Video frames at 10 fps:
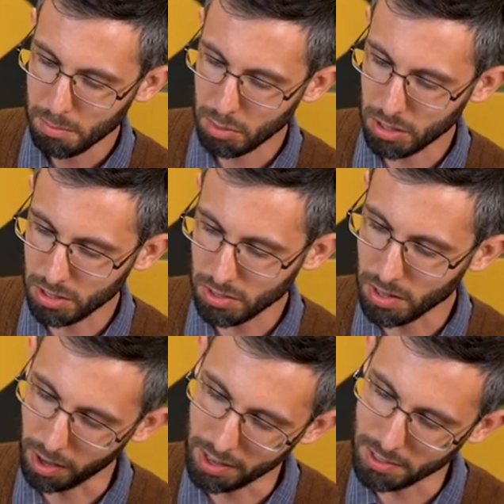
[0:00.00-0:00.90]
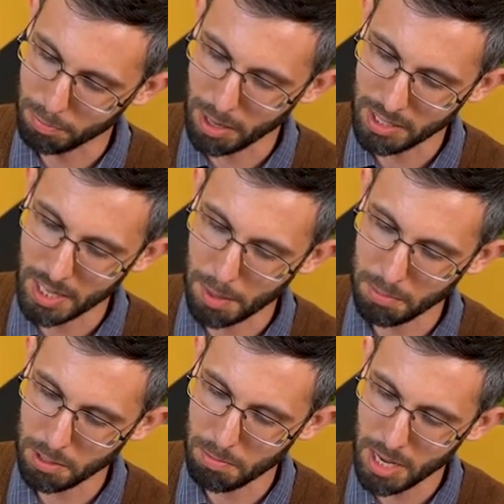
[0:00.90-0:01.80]
but it looks all kinds of messed up.
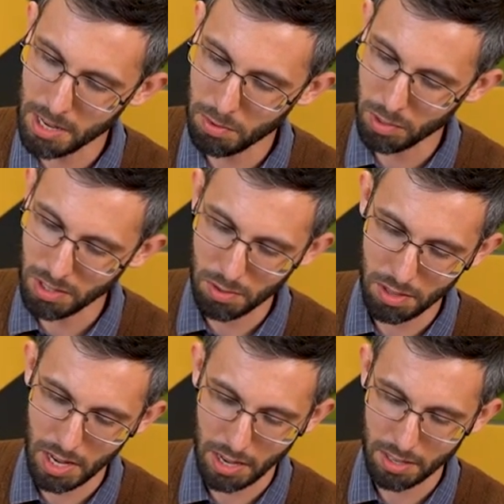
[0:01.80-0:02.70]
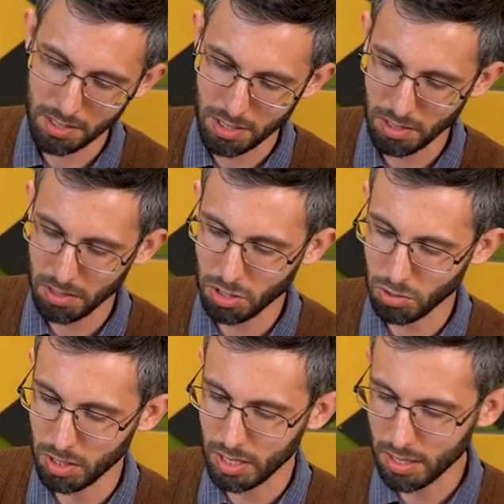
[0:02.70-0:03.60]
To me, what do you think? Sincerely,
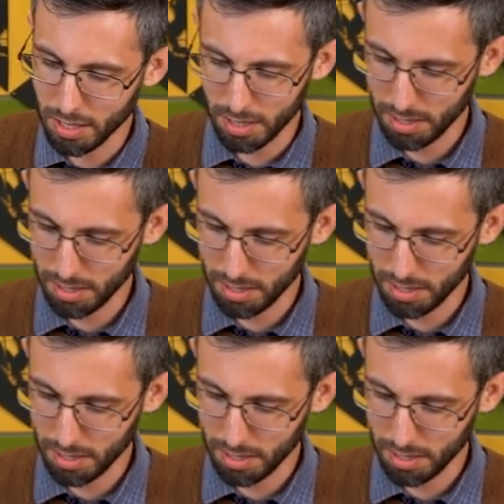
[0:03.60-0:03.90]
Julian.